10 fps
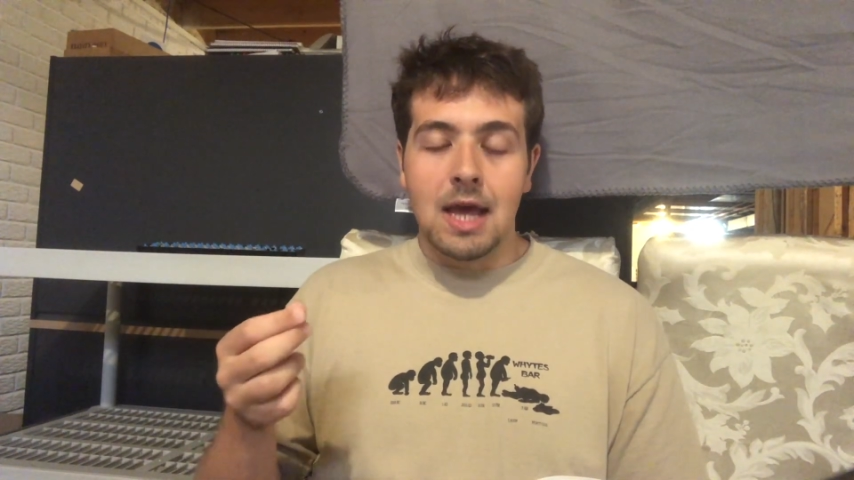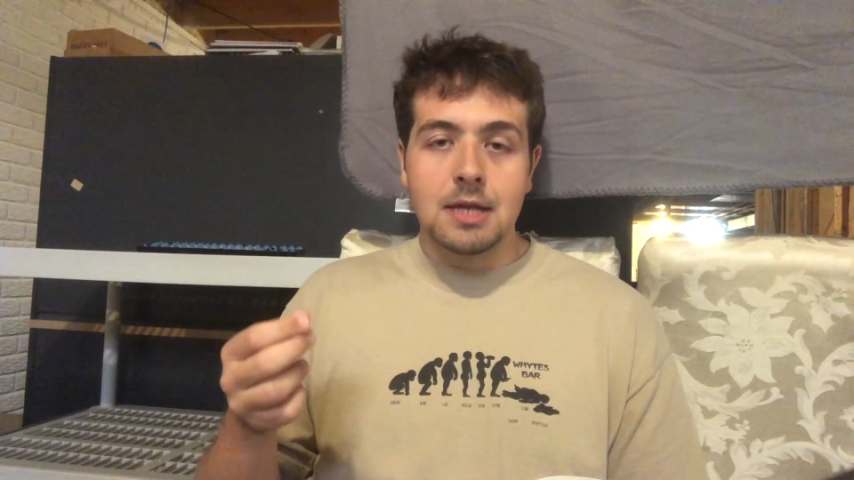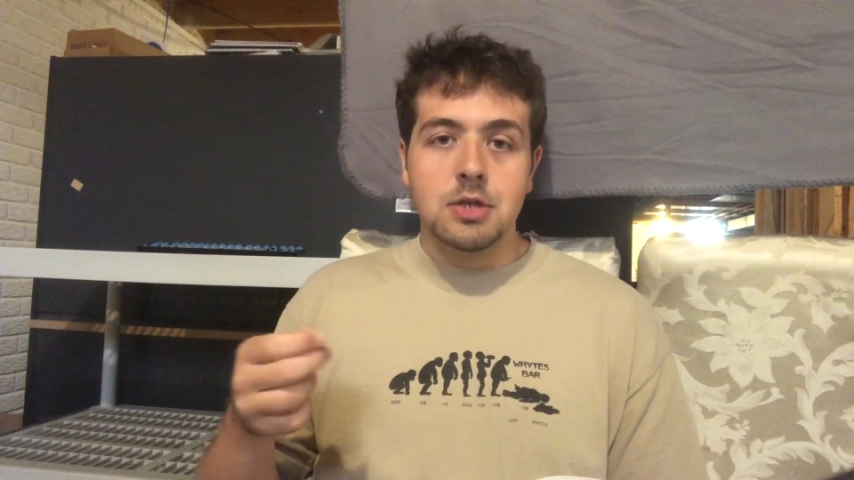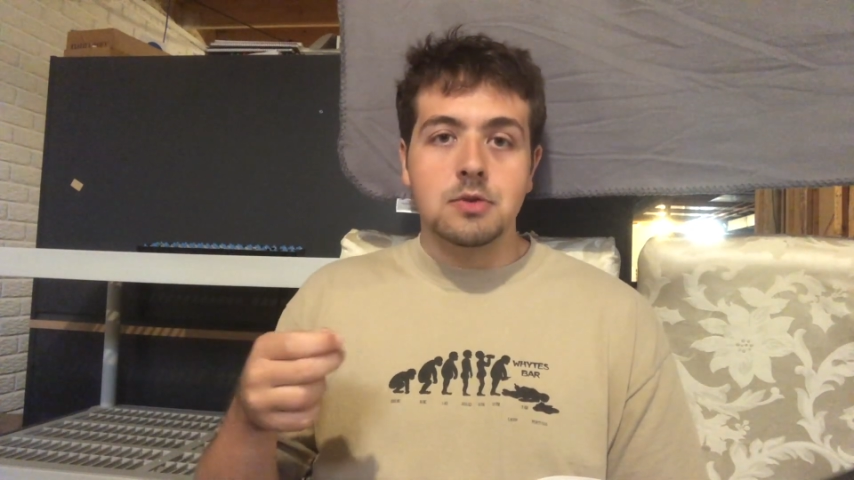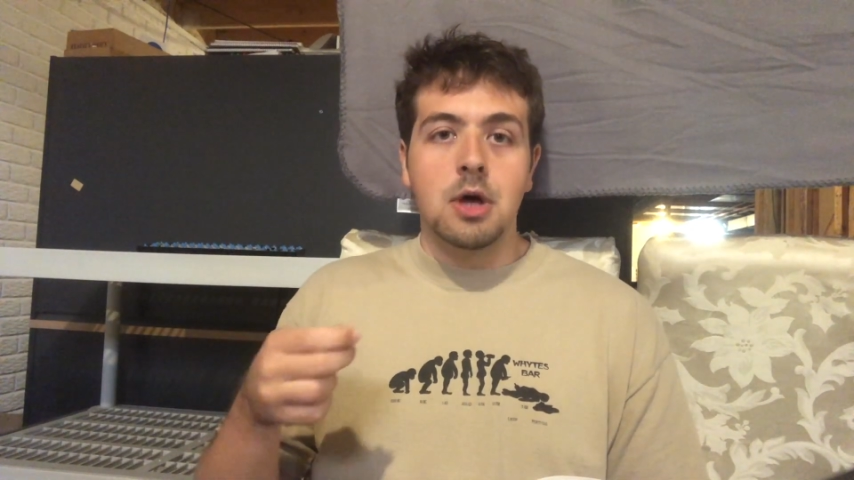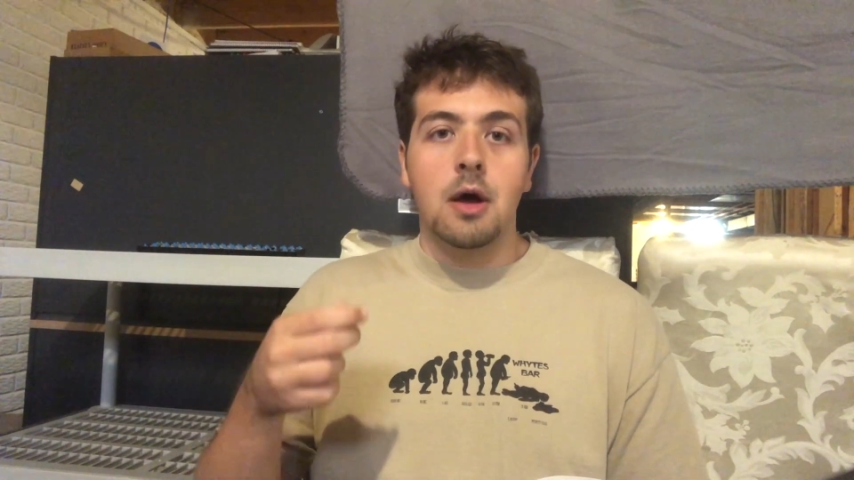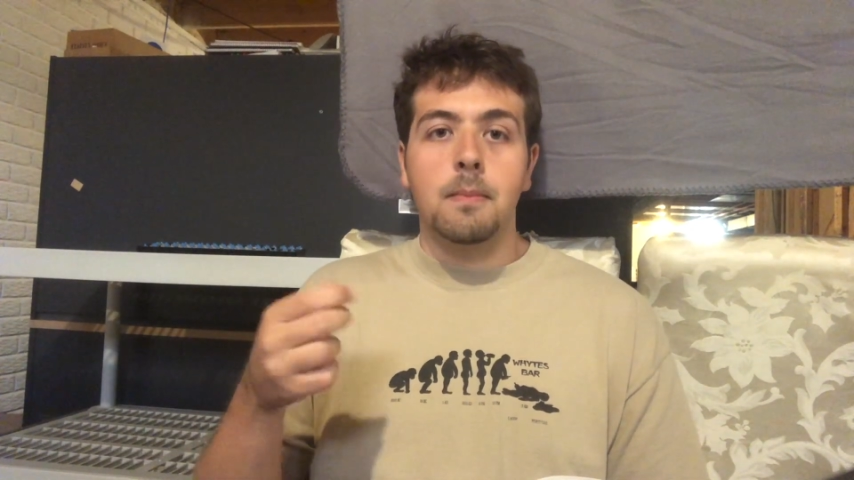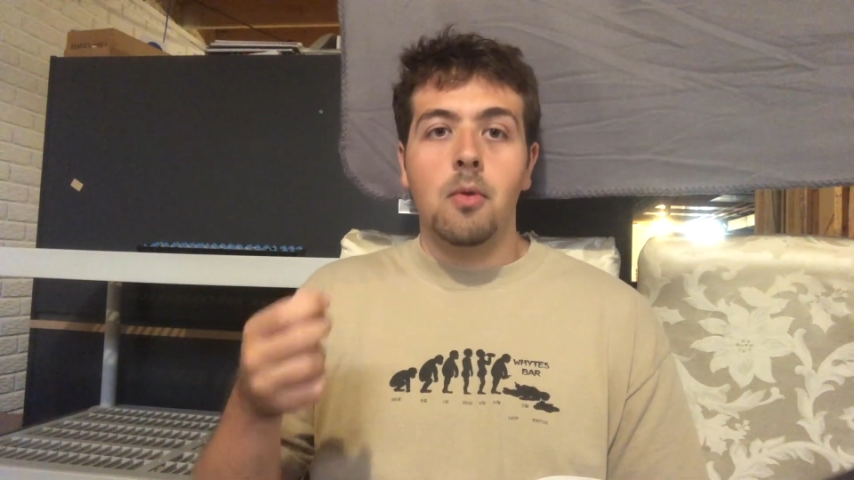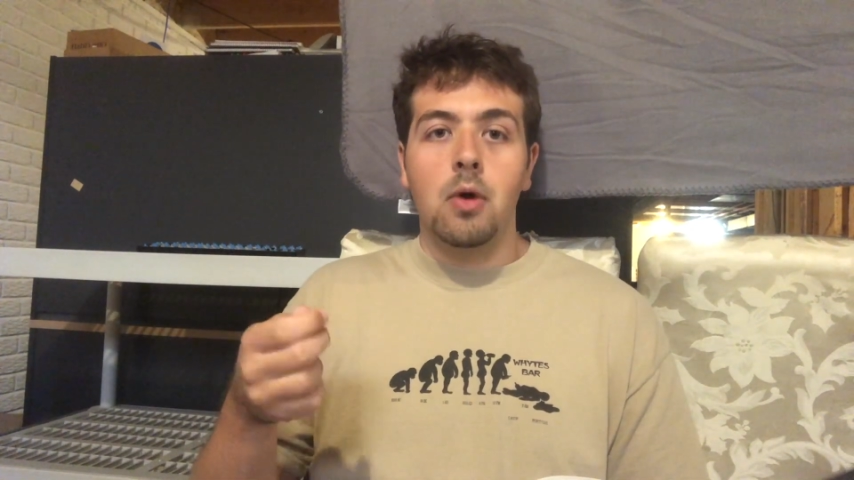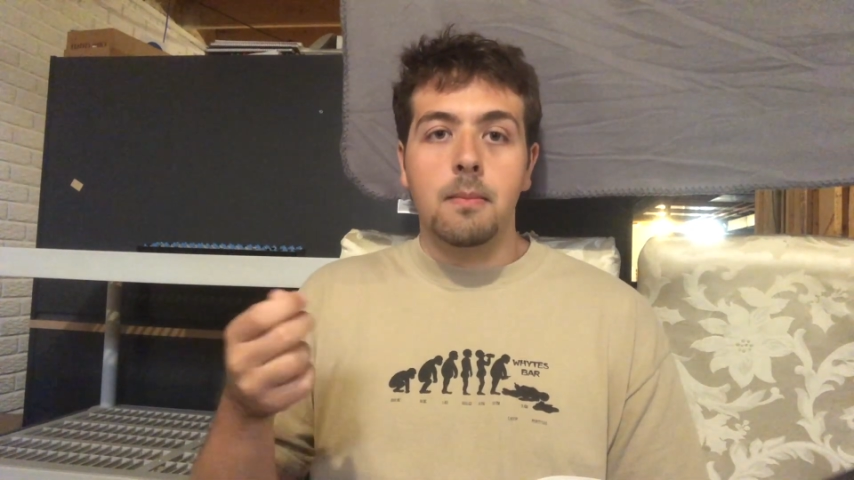as you talk
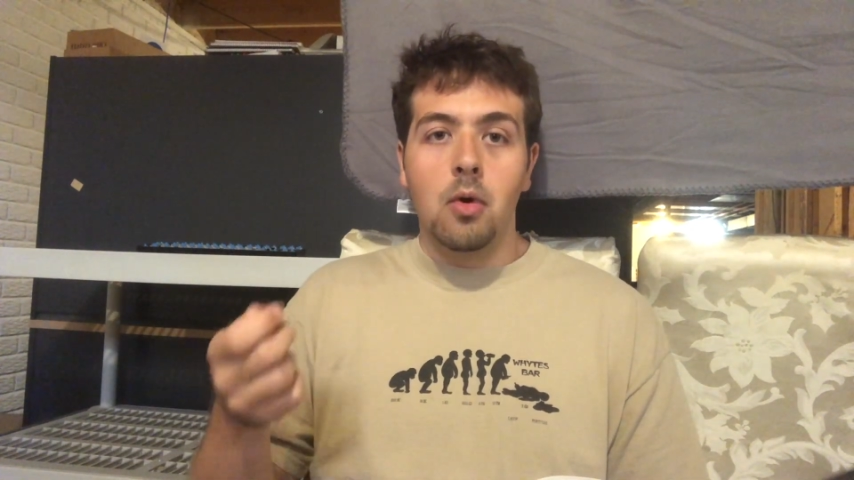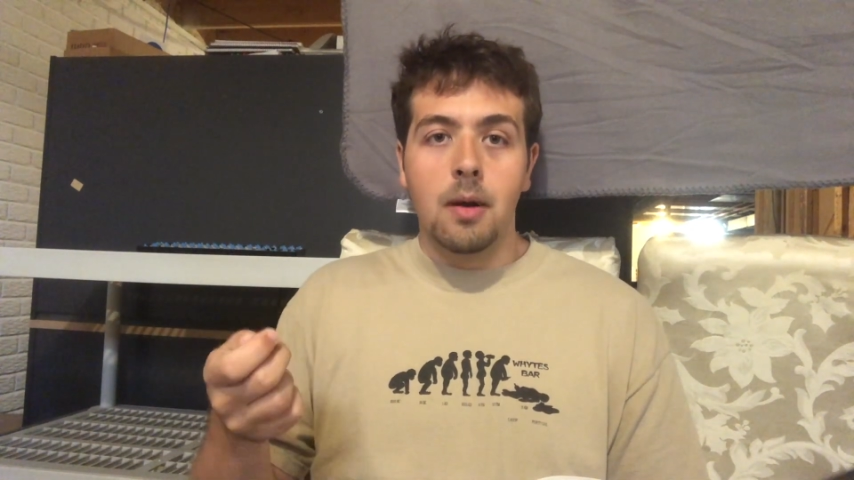more and more